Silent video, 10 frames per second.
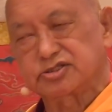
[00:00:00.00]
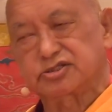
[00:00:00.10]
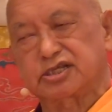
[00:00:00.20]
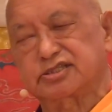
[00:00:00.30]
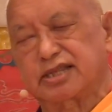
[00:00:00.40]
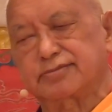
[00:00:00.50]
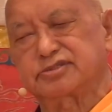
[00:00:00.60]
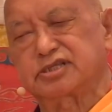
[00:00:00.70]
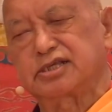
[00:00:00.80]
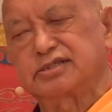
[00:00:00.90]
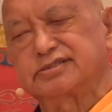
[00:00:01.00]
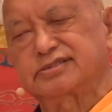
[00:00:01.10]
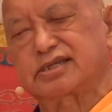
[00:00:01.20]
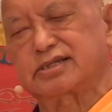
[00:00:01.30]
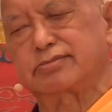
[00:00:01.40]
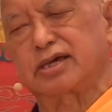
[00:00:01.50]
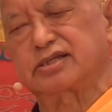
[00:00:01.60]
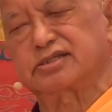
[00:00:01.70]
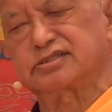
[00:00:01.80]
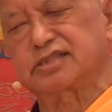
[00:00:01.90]
Death time, subtle
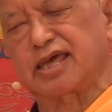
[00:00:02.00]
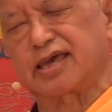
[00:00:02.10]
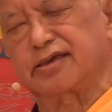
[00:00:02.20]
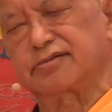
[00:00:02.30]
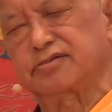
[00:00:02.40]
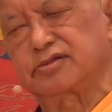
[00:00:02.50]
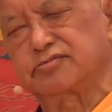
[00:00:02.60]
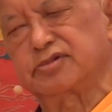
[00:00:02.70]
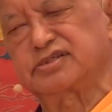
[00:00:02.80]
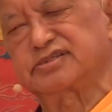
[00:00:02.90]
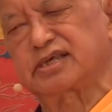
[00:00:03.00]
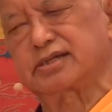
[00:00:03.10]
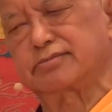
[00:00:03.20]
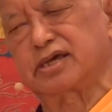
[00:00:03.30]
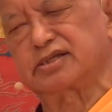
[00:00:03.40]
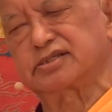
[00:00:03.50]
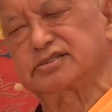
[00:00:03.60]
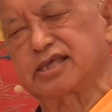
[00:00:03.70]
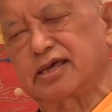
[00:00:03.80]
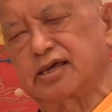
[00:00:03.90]
mind is there, very subtle mind is
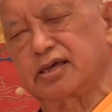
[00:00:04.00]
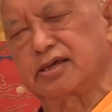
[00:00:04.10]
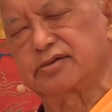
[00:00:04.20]
there,